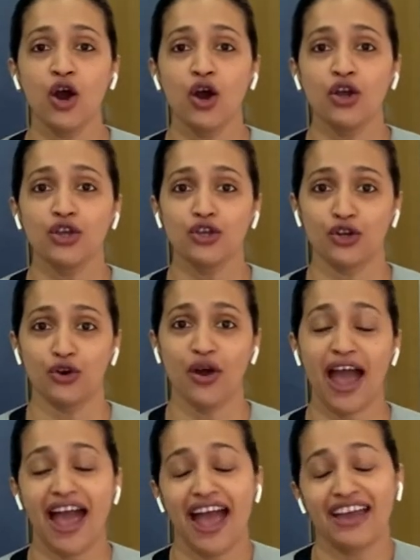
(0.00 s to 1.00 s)

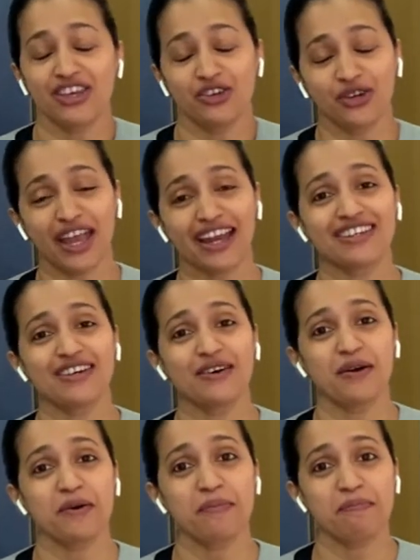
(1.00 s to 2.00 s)
you get
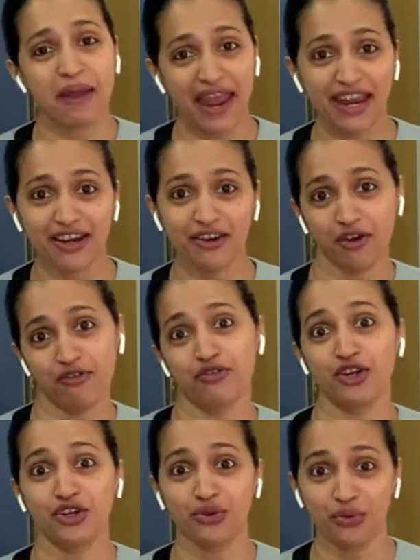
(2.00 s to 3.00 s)
paid for
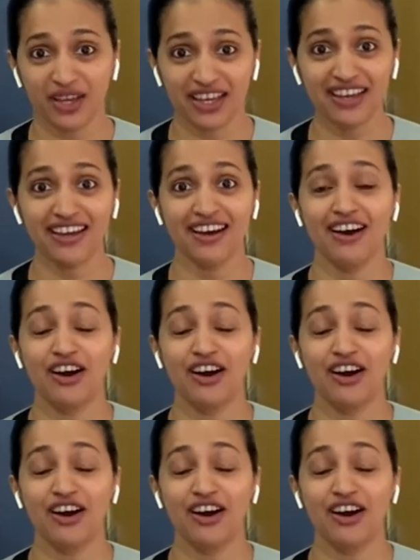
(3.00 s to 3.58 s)
doing